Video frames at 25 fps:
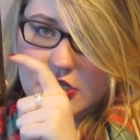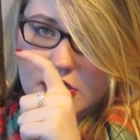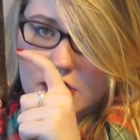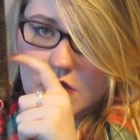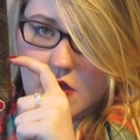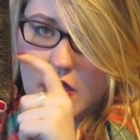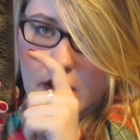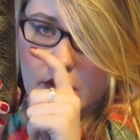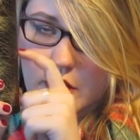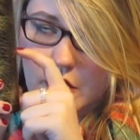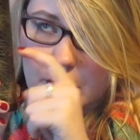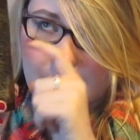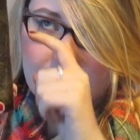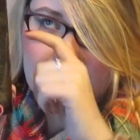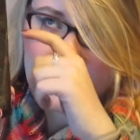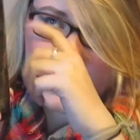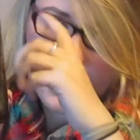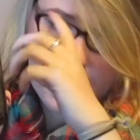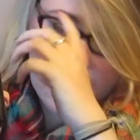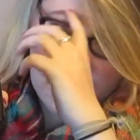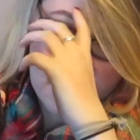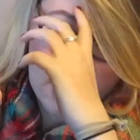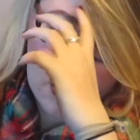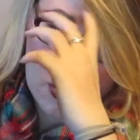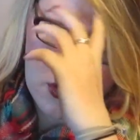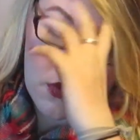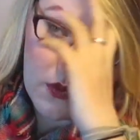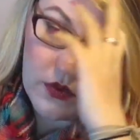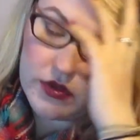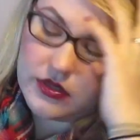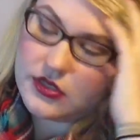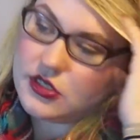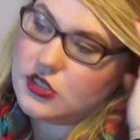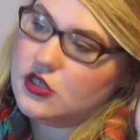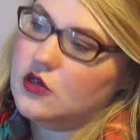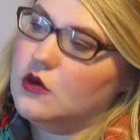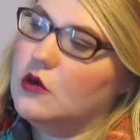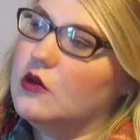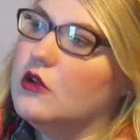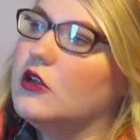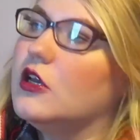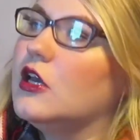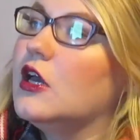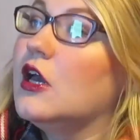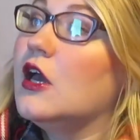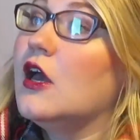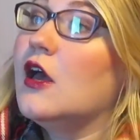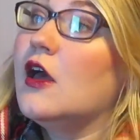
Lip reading: so I will be needing a new one soon.